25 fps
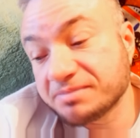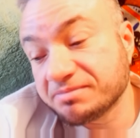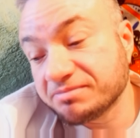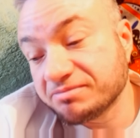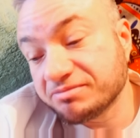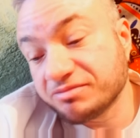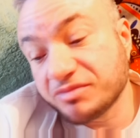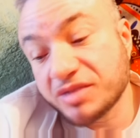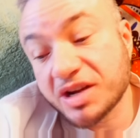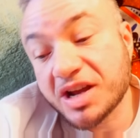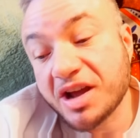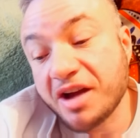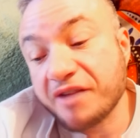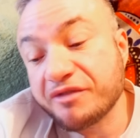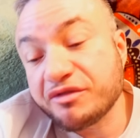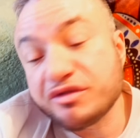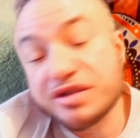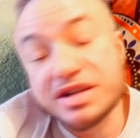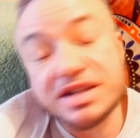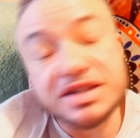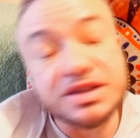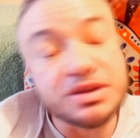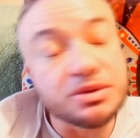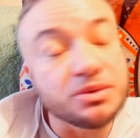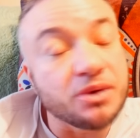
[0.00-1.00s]
recovery
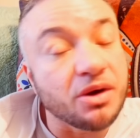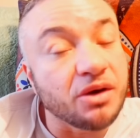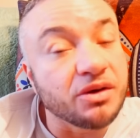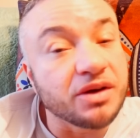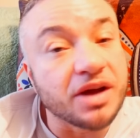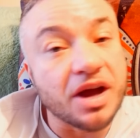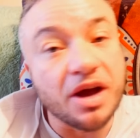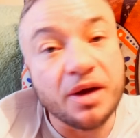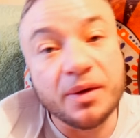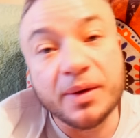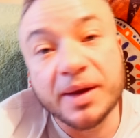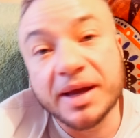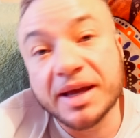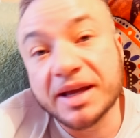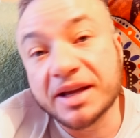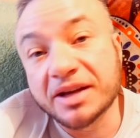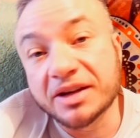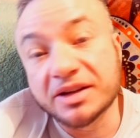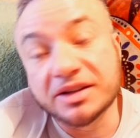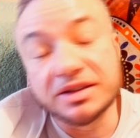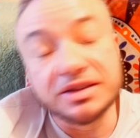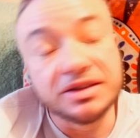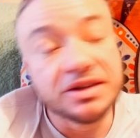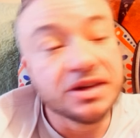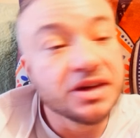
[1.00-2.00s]
still ongoing
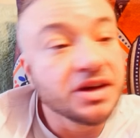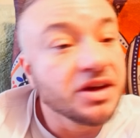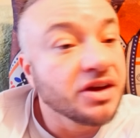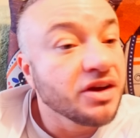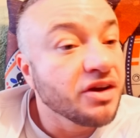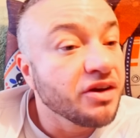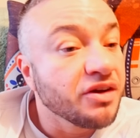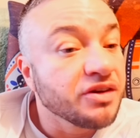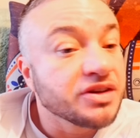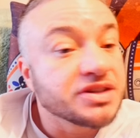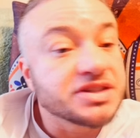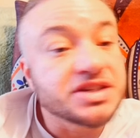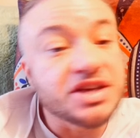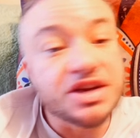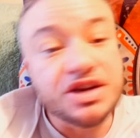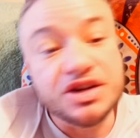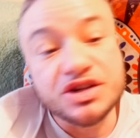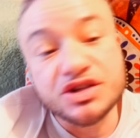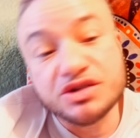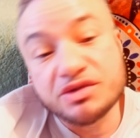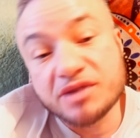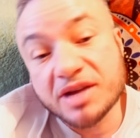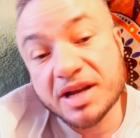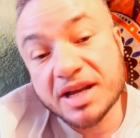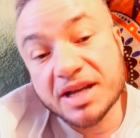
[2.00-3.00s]
and
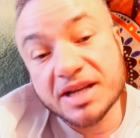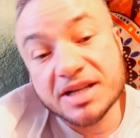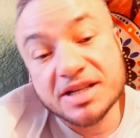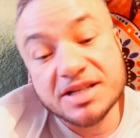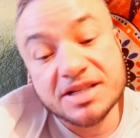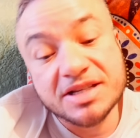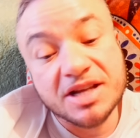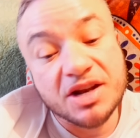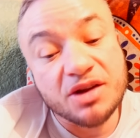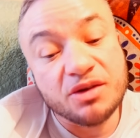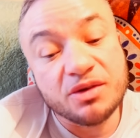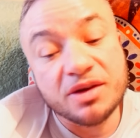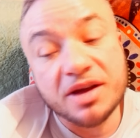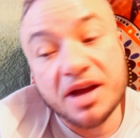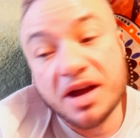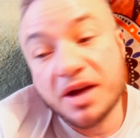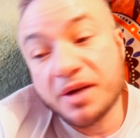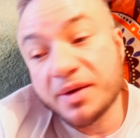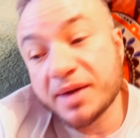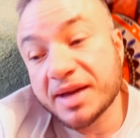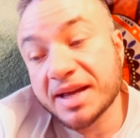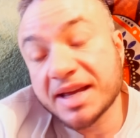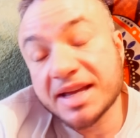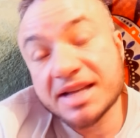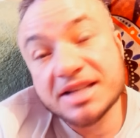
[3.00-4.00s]
surgery still
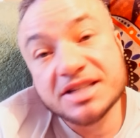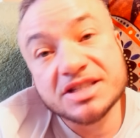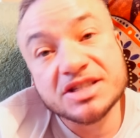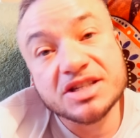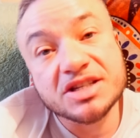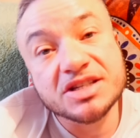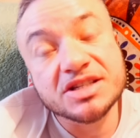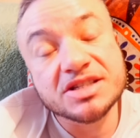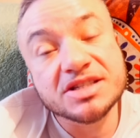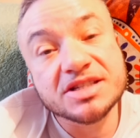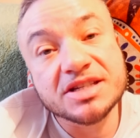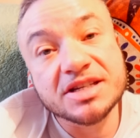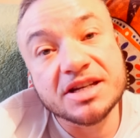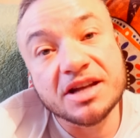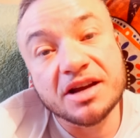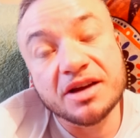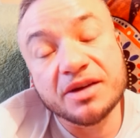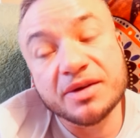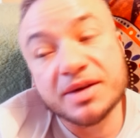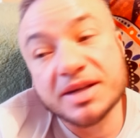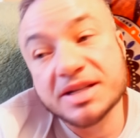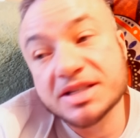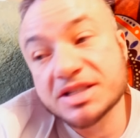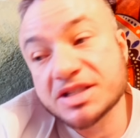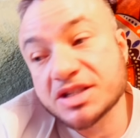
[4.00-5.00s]
ongoing. It's just, you know,
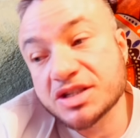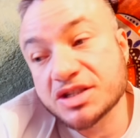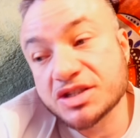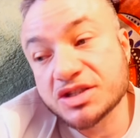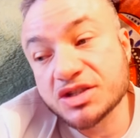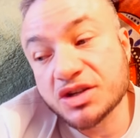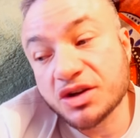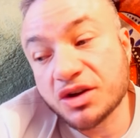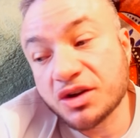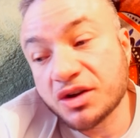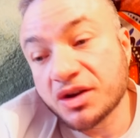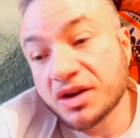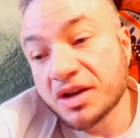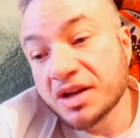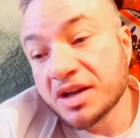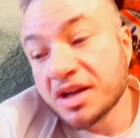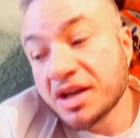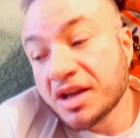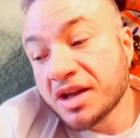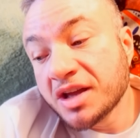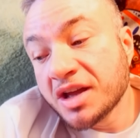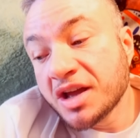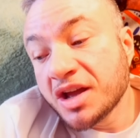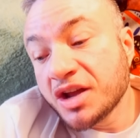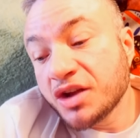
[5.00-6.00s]
it's just not
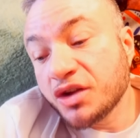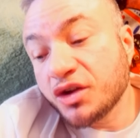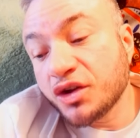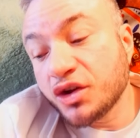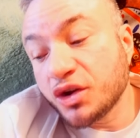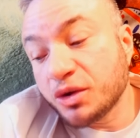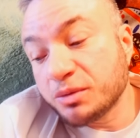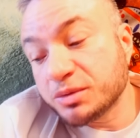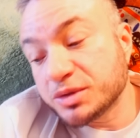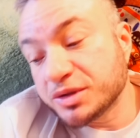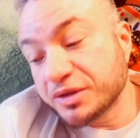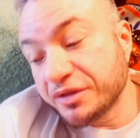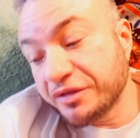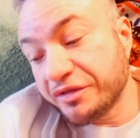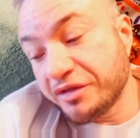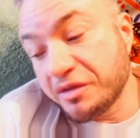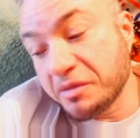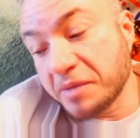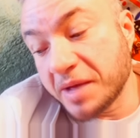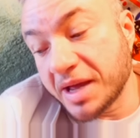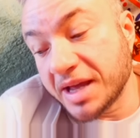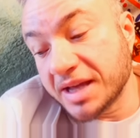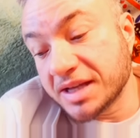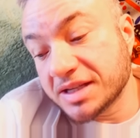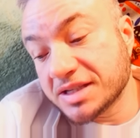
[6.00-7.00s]
an option for
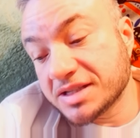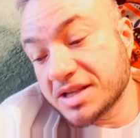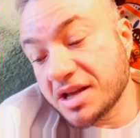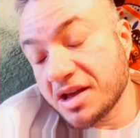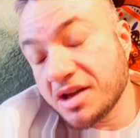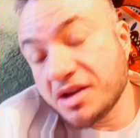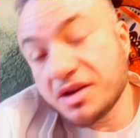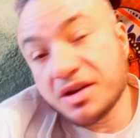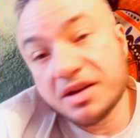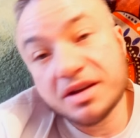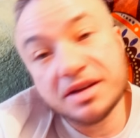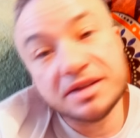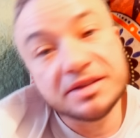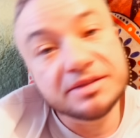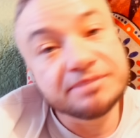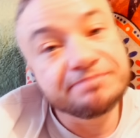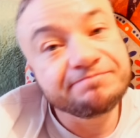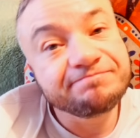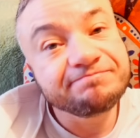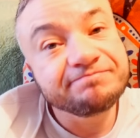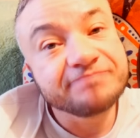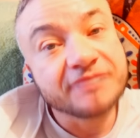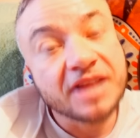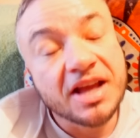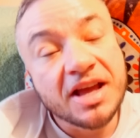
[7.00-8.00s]
me. So
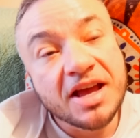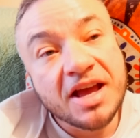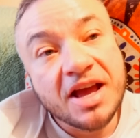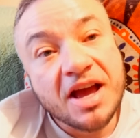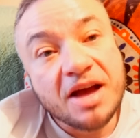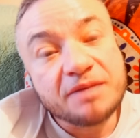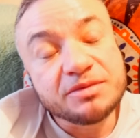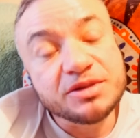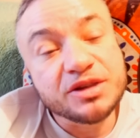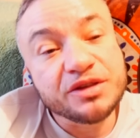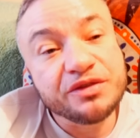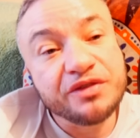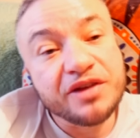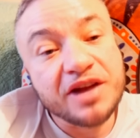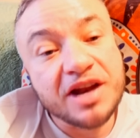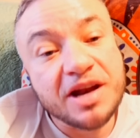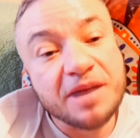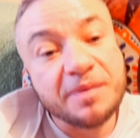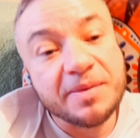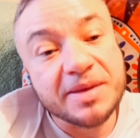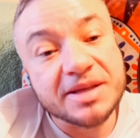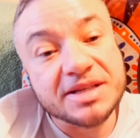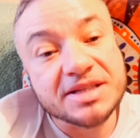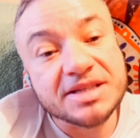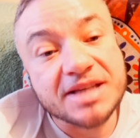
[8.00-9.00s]
I'm just feeling a
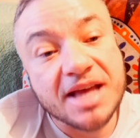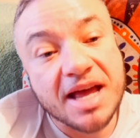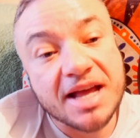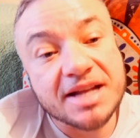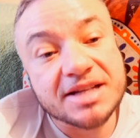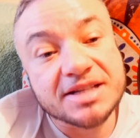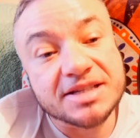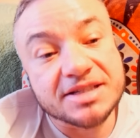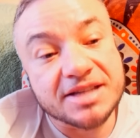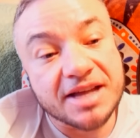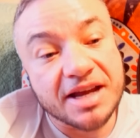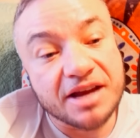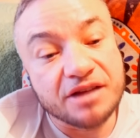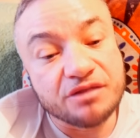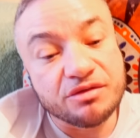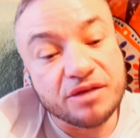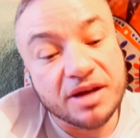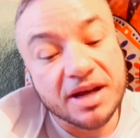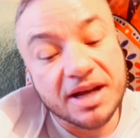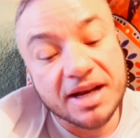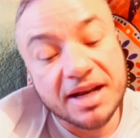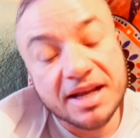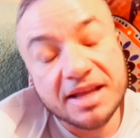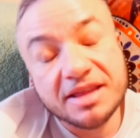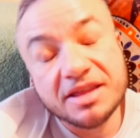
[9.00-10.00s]
bit sad today,
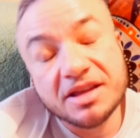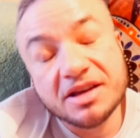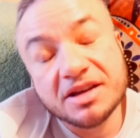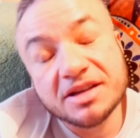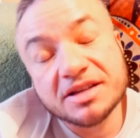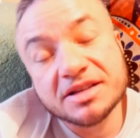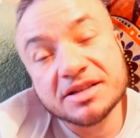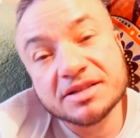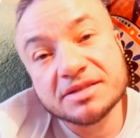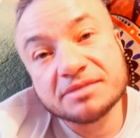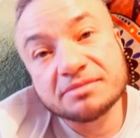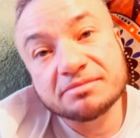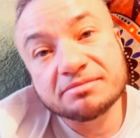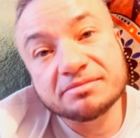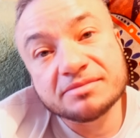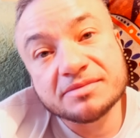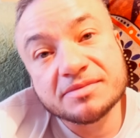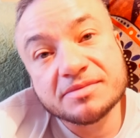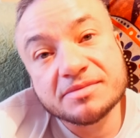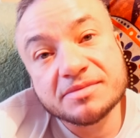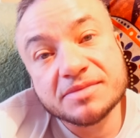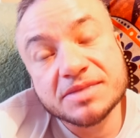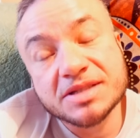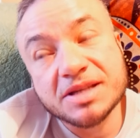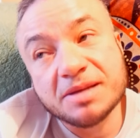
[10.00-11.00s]
really, that
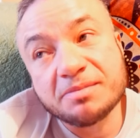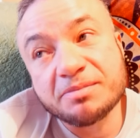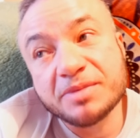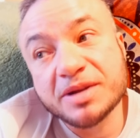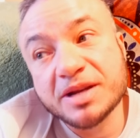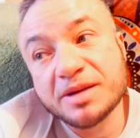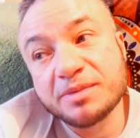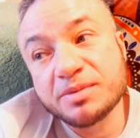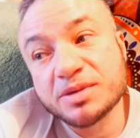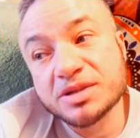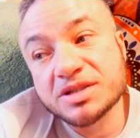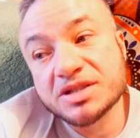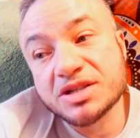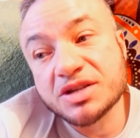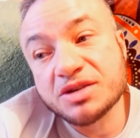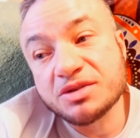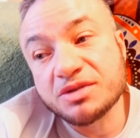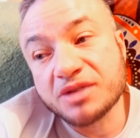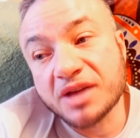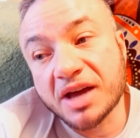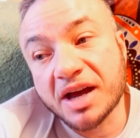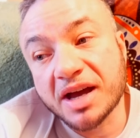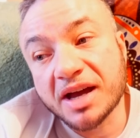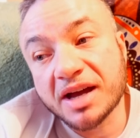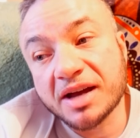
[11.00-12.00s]
somebody would do
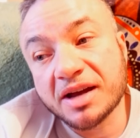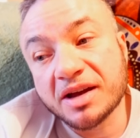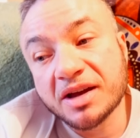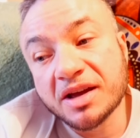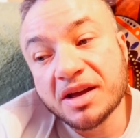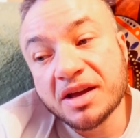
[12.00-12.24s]
that.